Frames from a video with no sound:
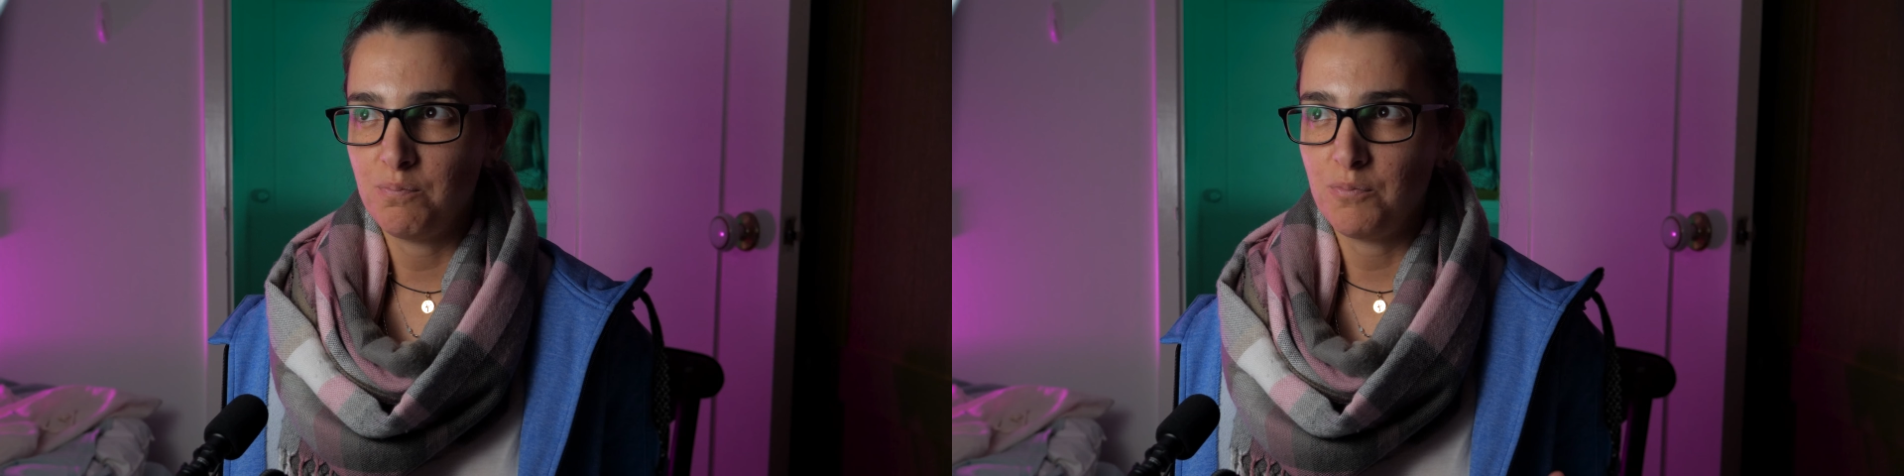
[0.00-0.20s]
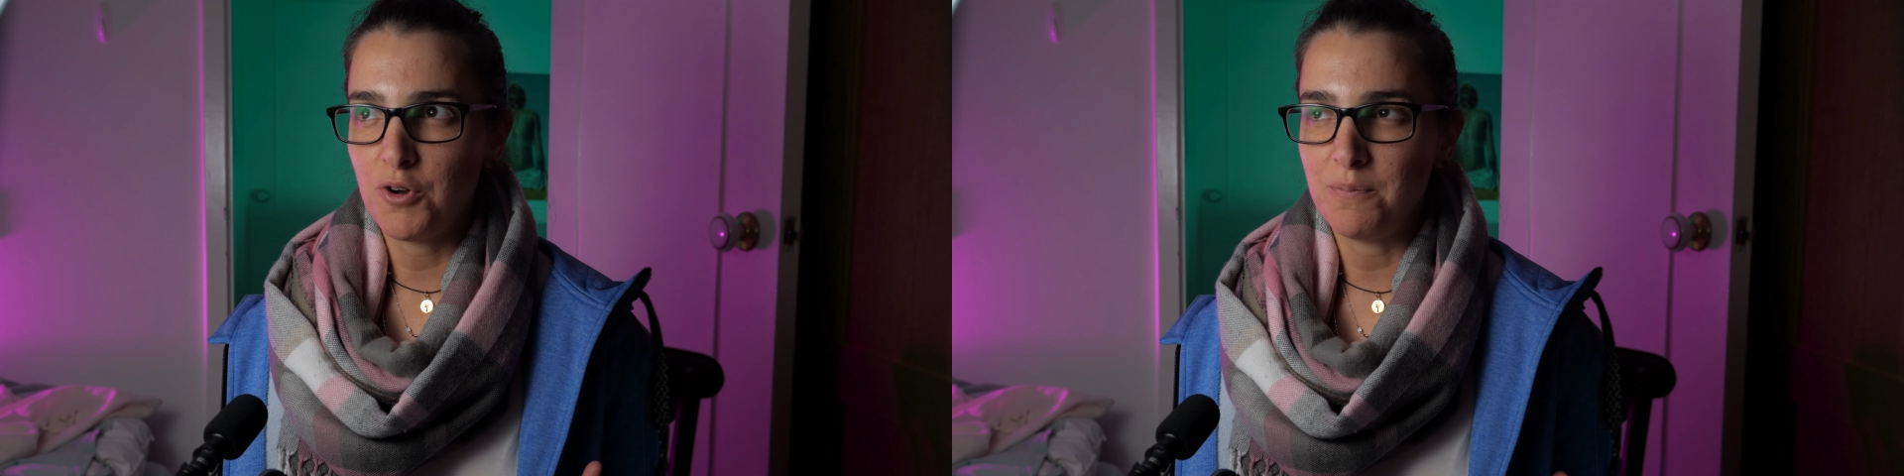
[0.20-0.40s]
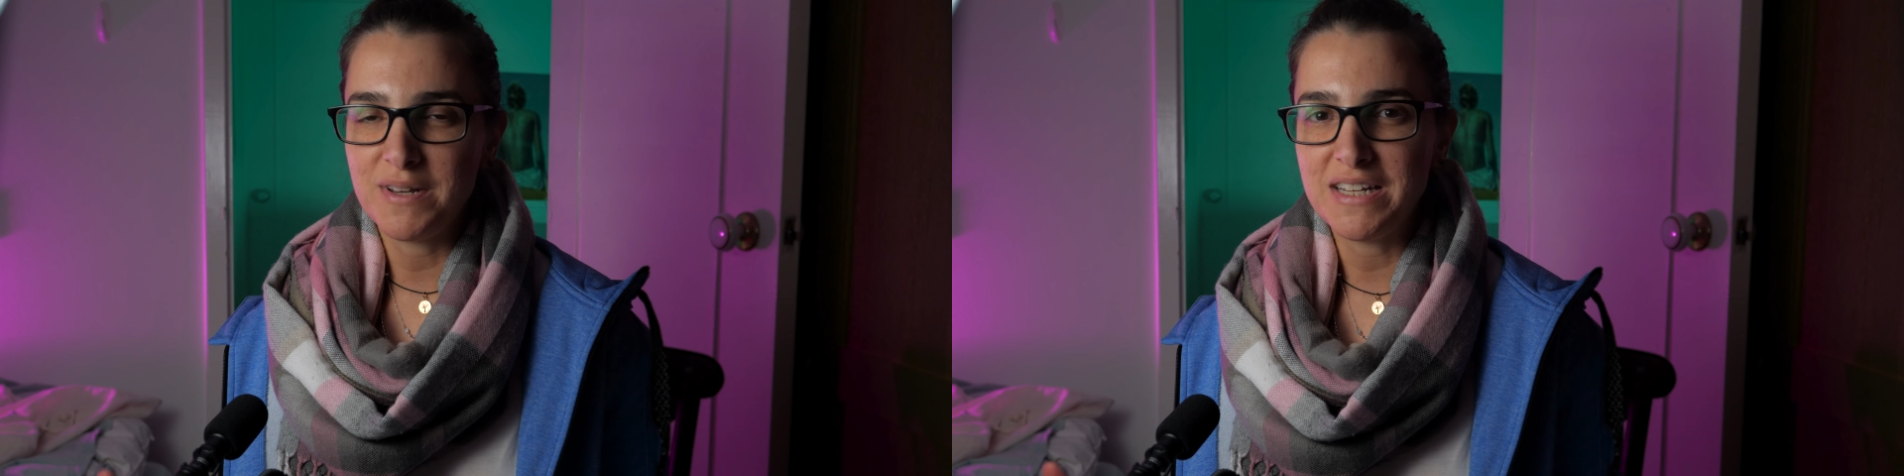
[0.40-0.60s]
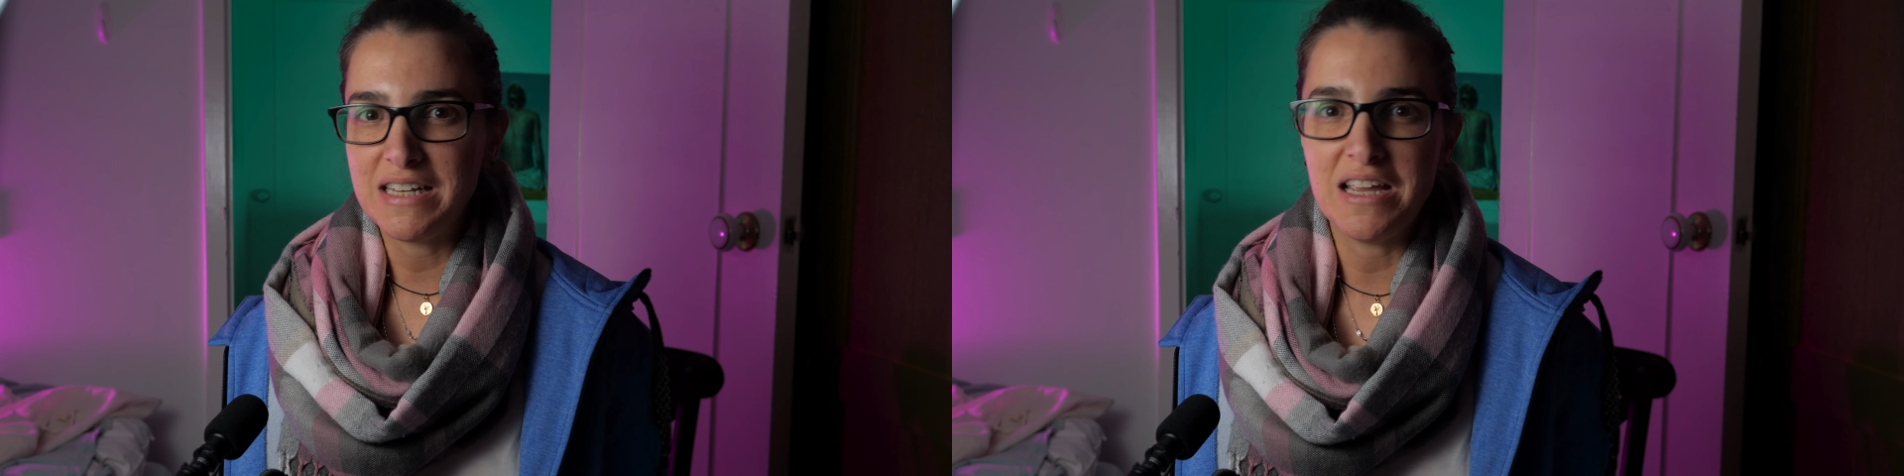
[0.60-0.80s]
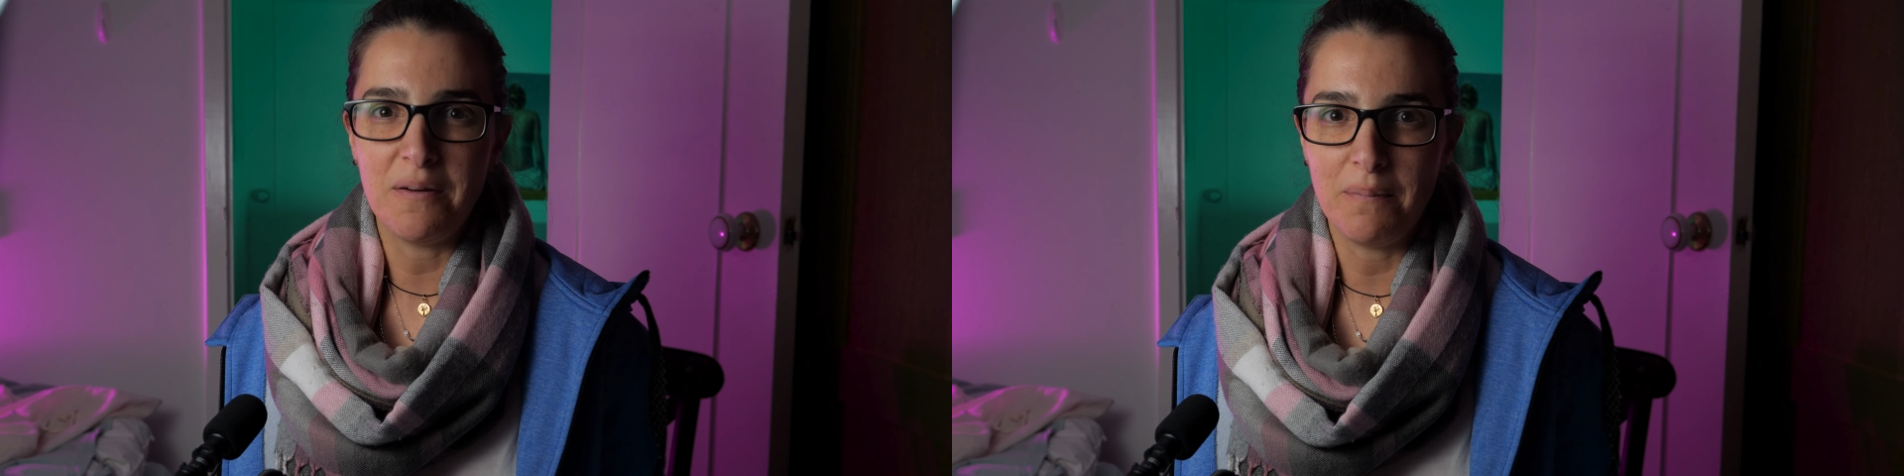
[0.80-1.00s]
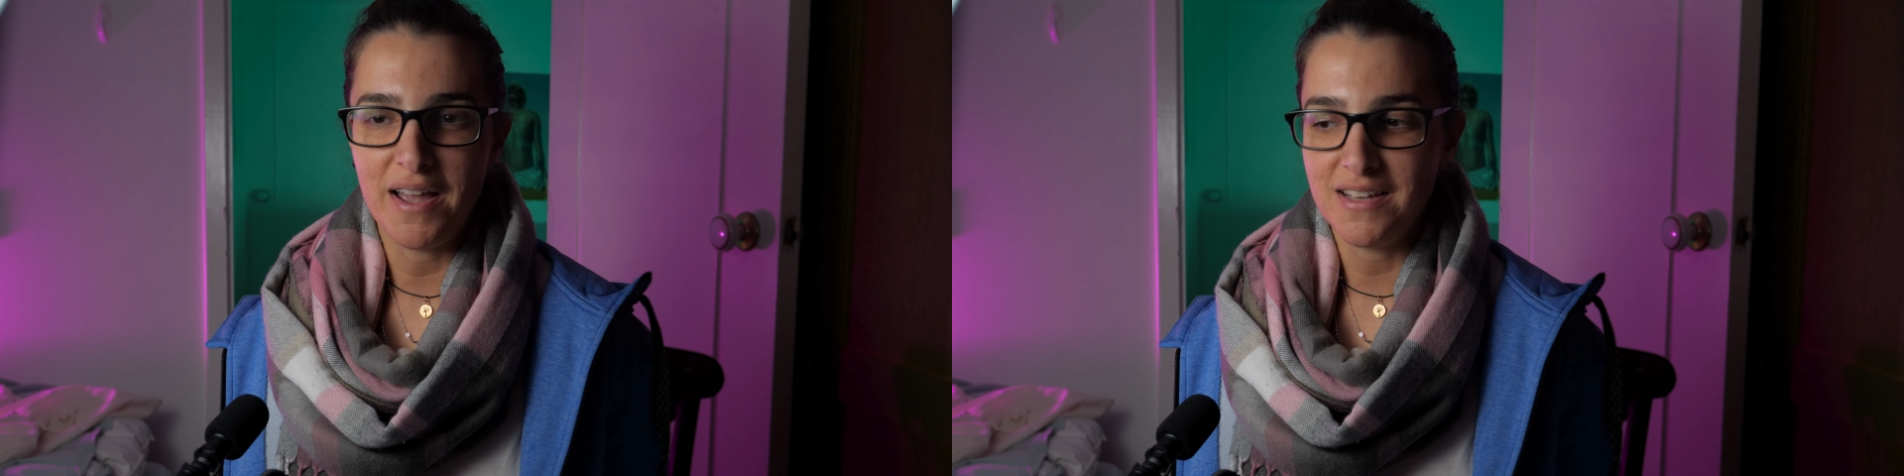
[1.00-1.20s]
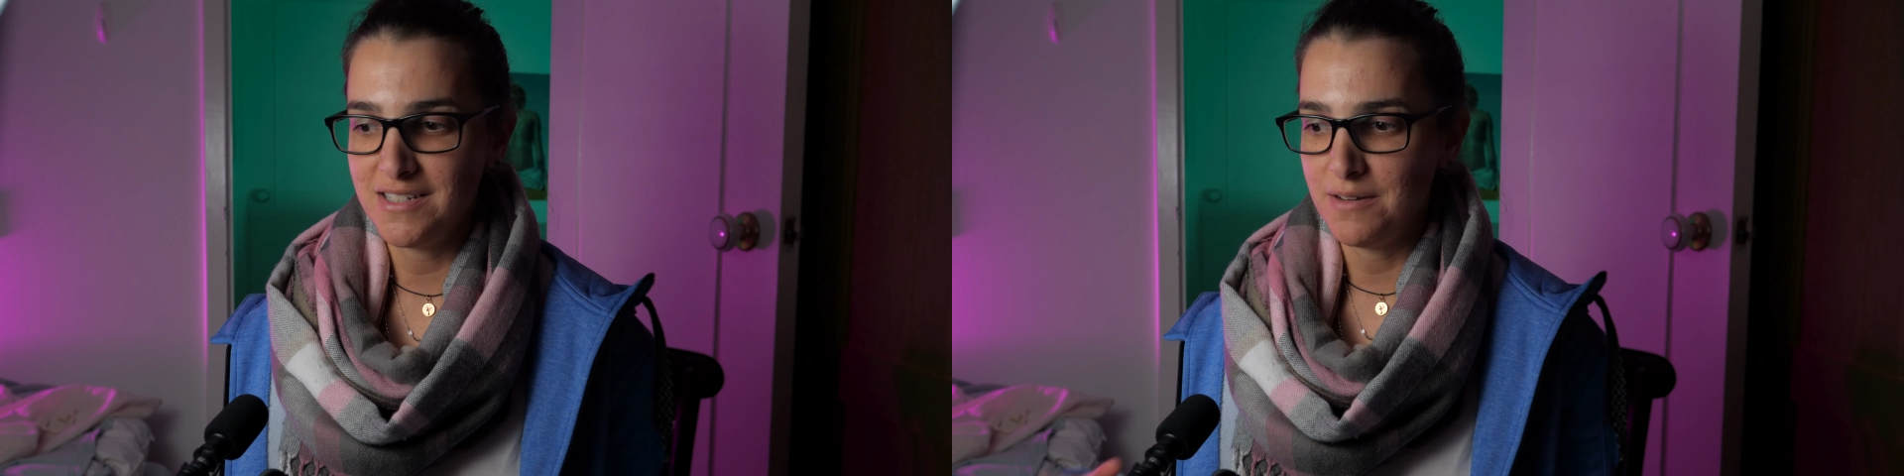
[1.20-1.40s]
completely unbiased